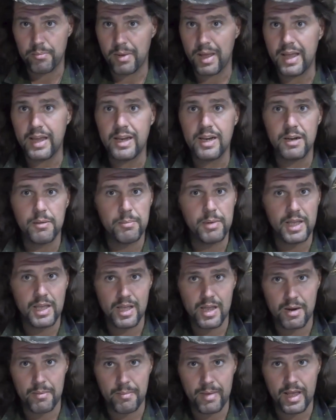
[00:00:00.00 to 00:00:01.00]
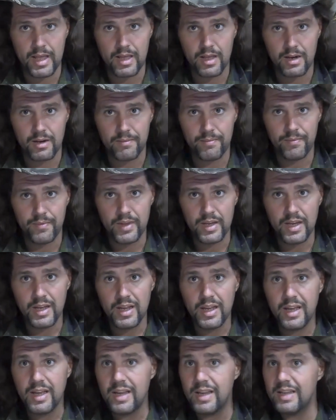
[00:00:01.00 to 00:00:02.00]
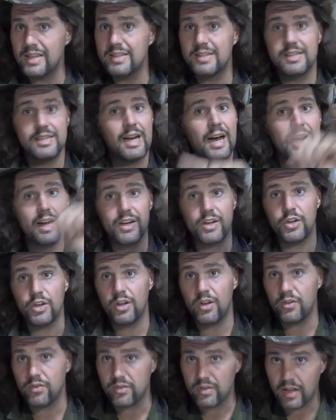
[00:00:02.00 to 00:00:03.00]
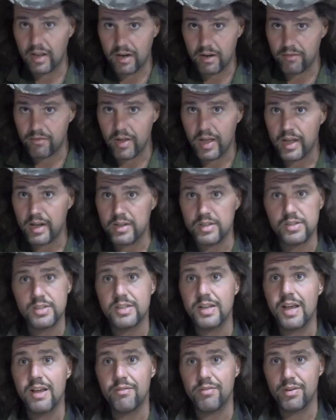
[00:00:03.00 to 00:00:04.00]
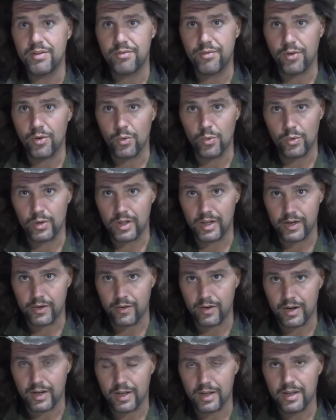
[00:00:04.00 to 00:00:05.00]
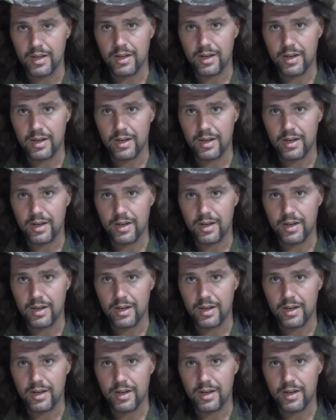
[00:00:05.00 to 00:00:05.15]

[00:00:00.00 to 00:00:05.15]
pain of being a man, is not just an Avenged Sevenfold lyric,